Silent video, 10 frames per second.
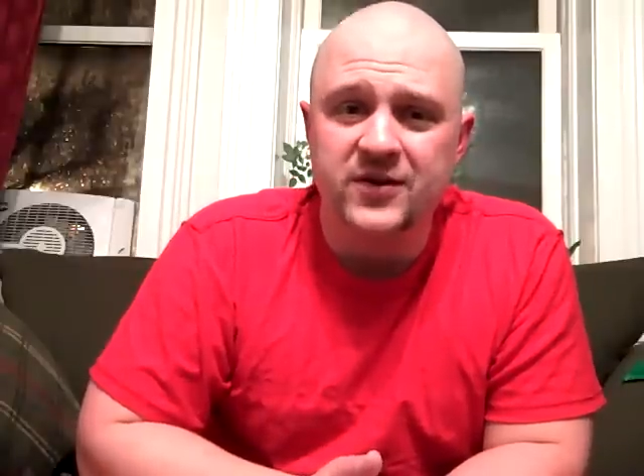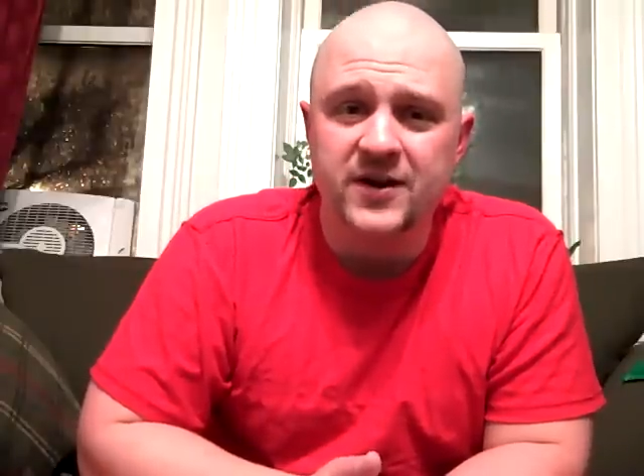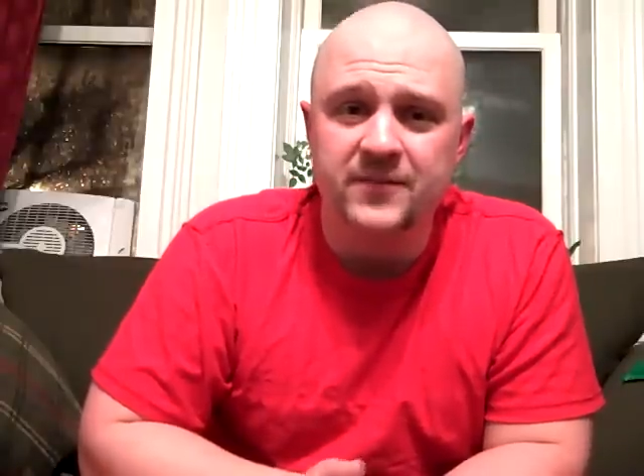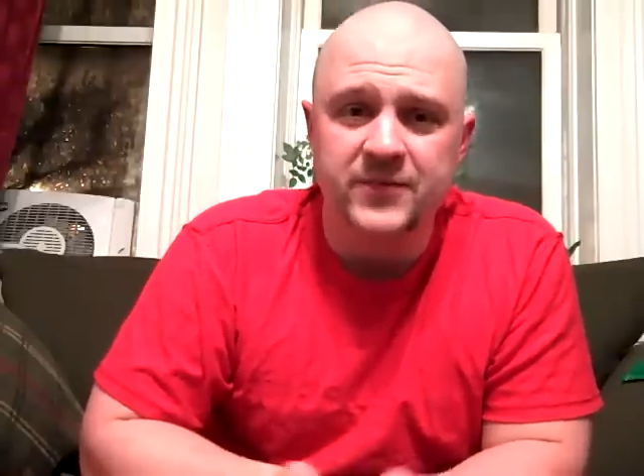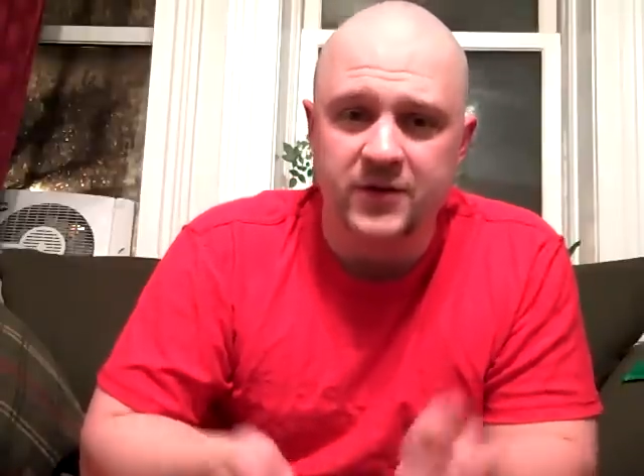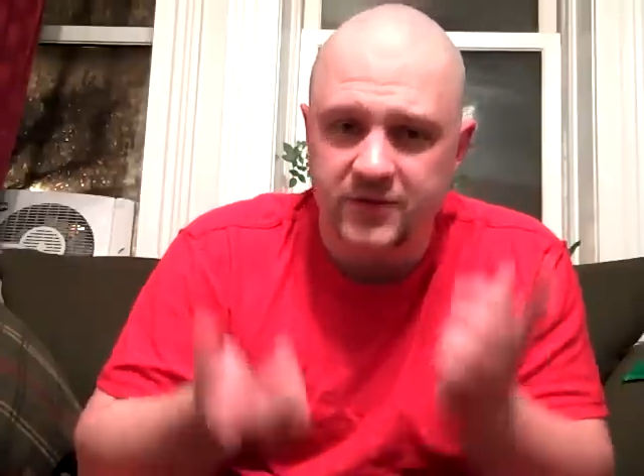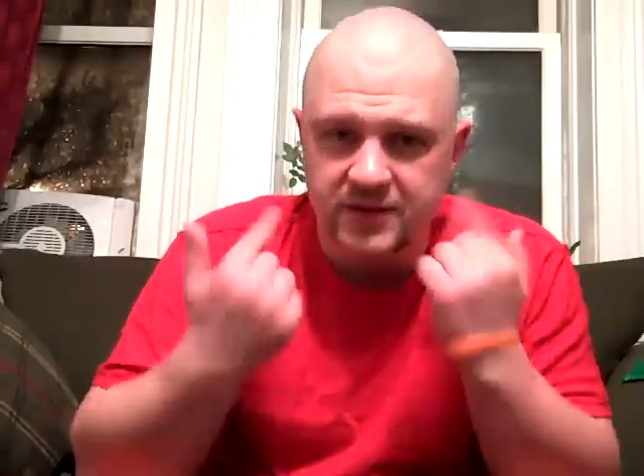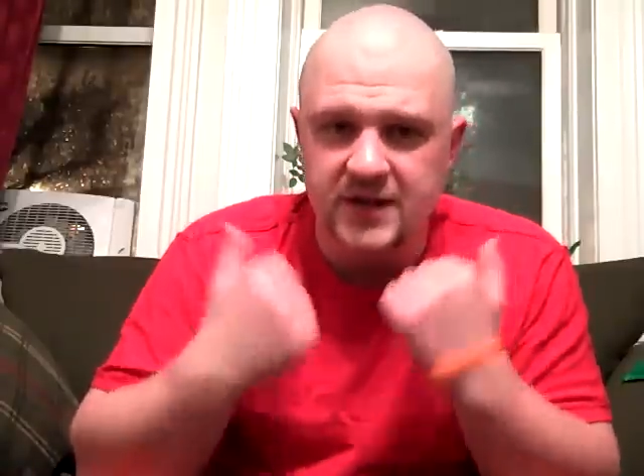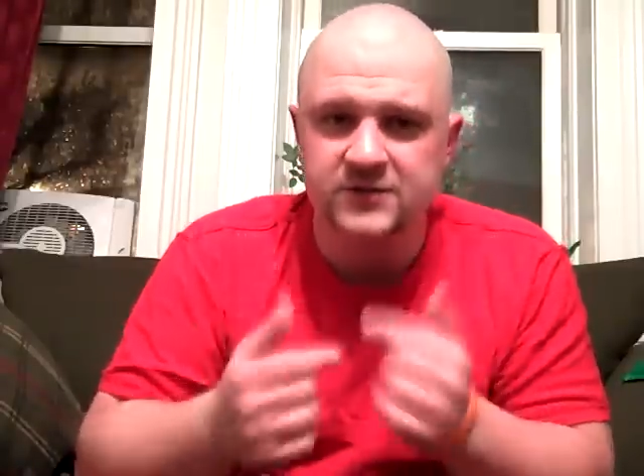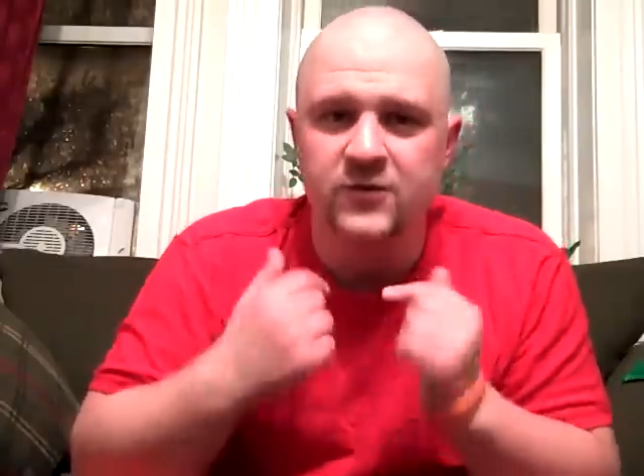You know, the
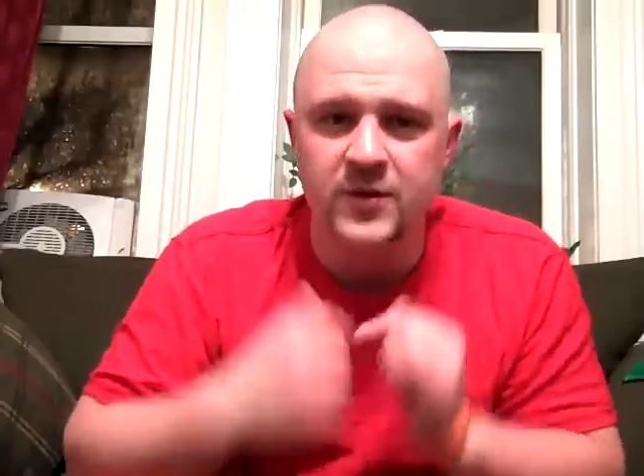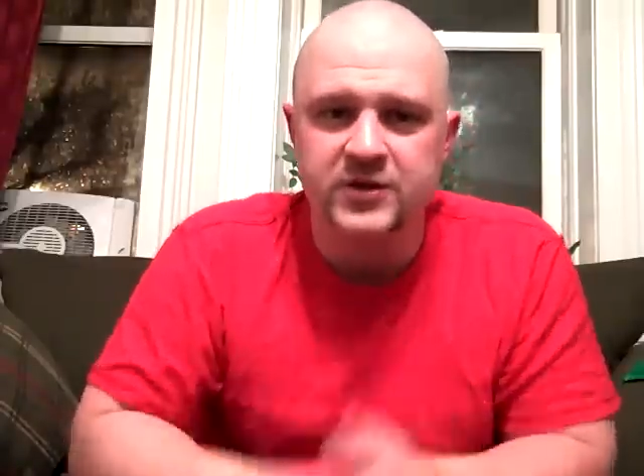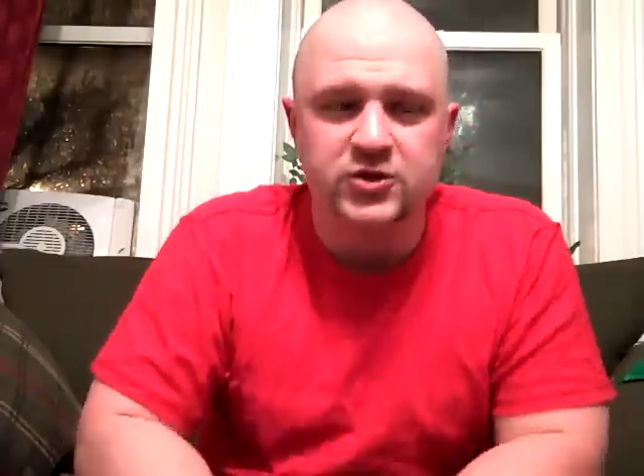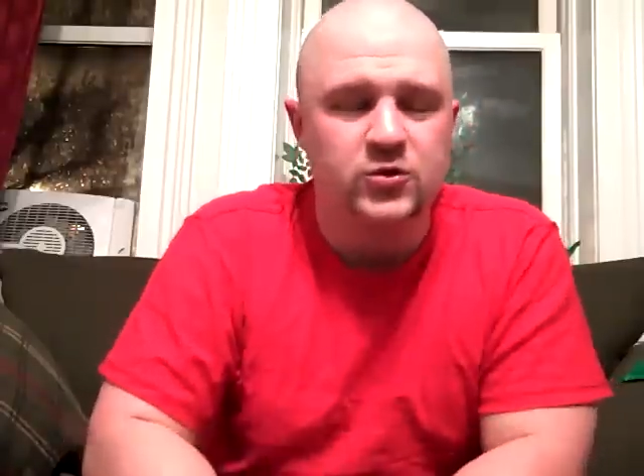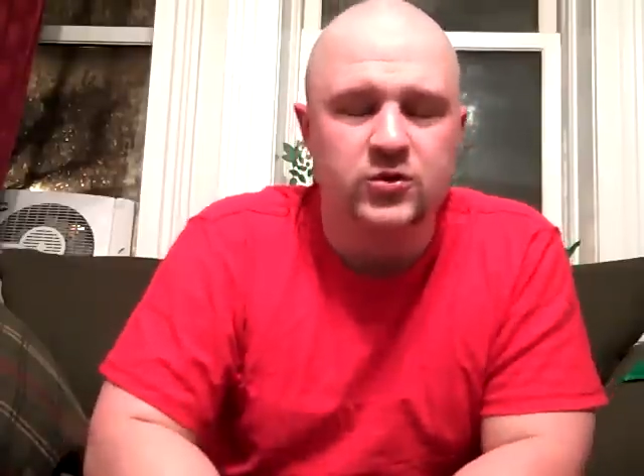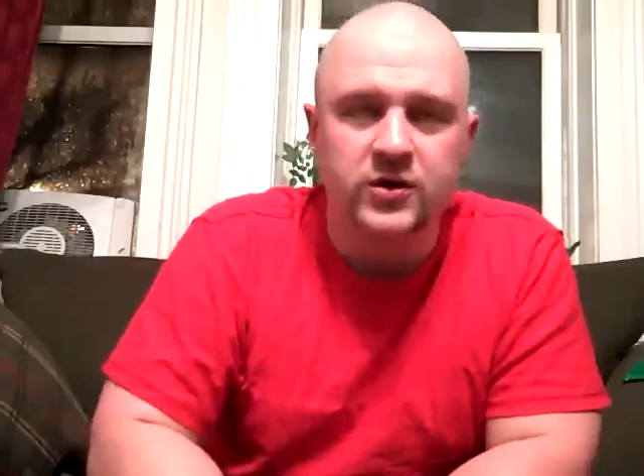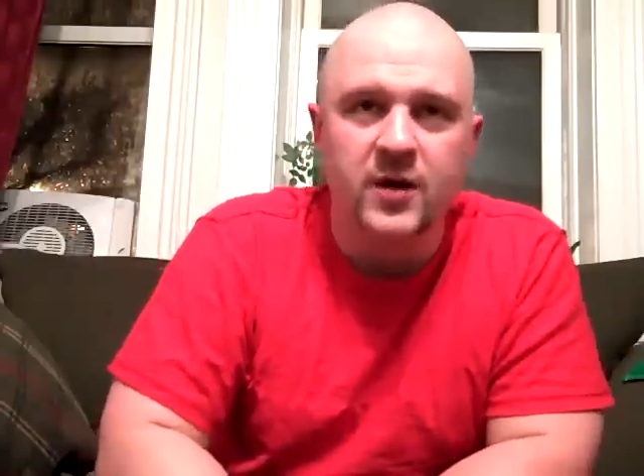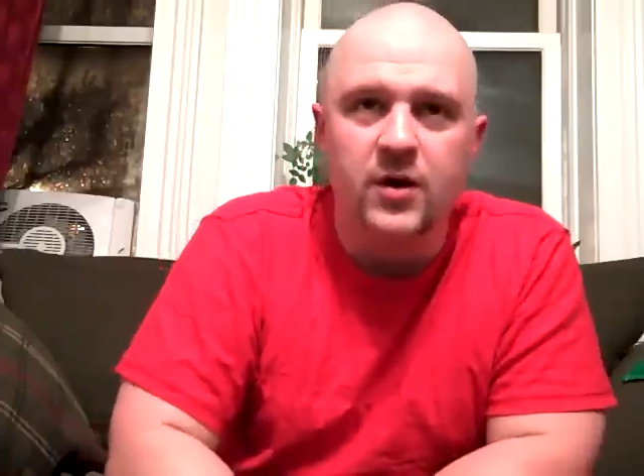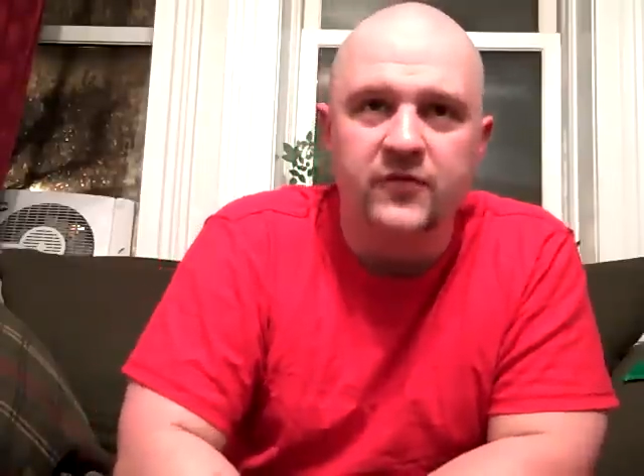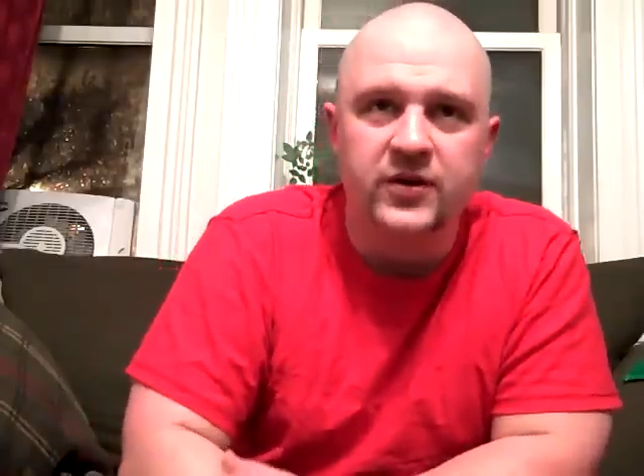nice Fu Manchu will
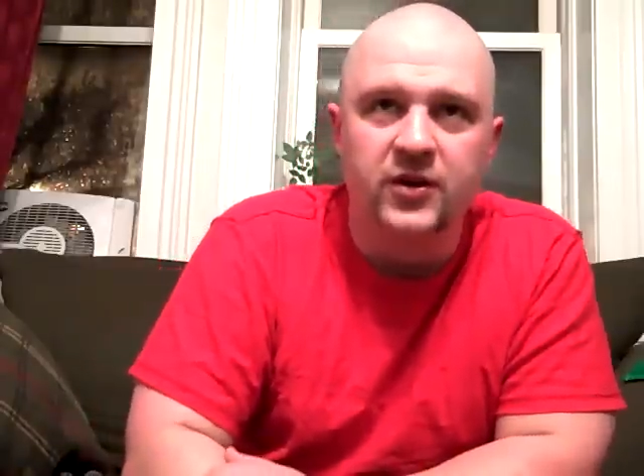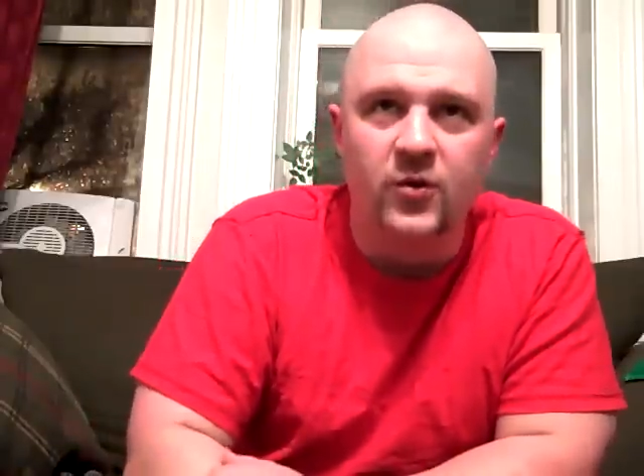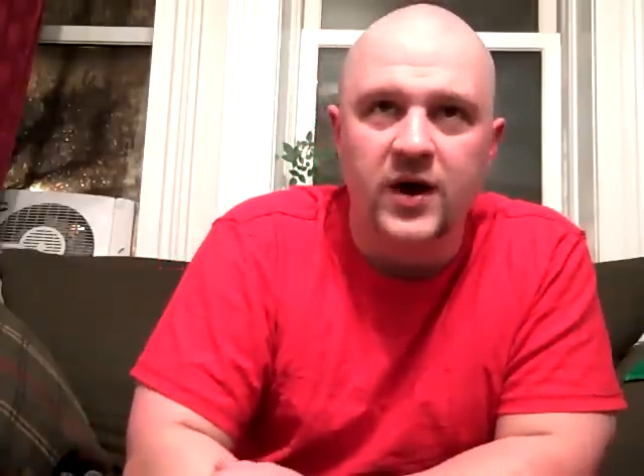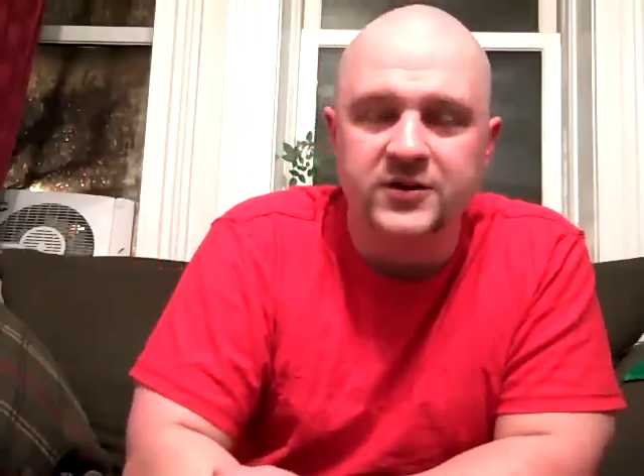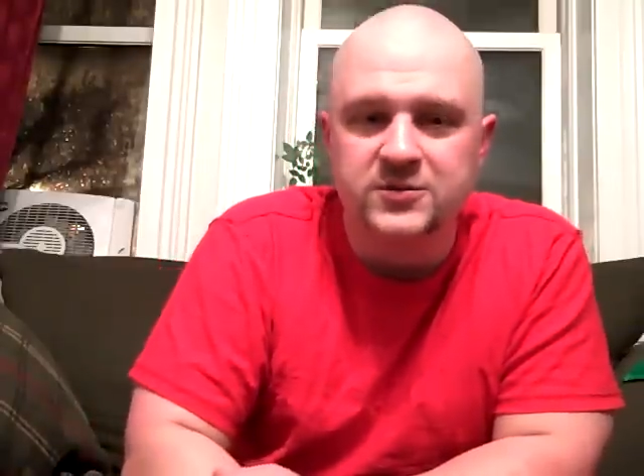come off in a little while.